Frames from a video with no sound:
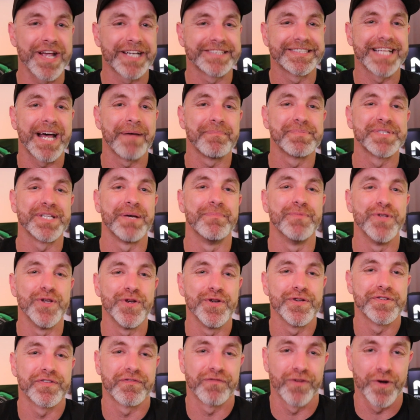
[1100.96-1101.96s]
next up, some
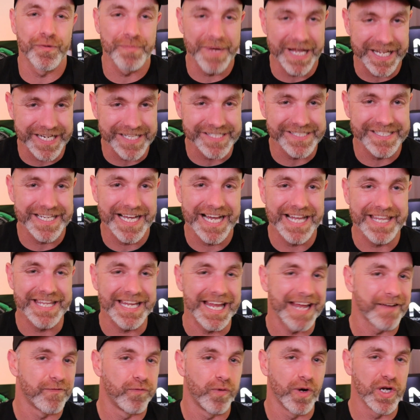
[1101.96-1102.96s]
news from NSR.
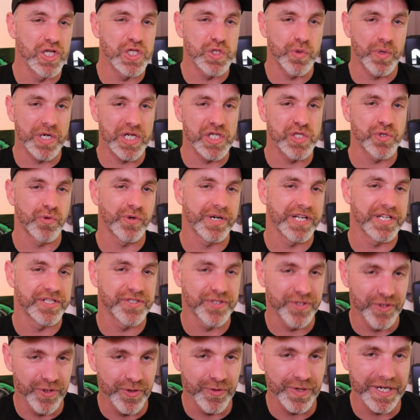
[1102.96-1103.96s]
The F1
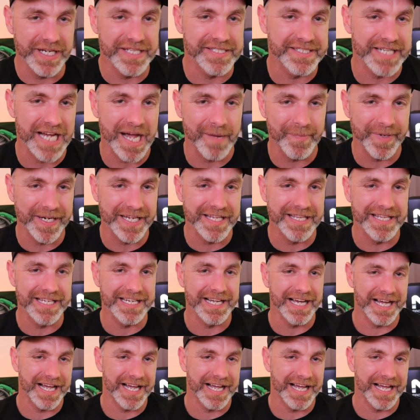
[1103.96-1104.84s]
2022 is coming in the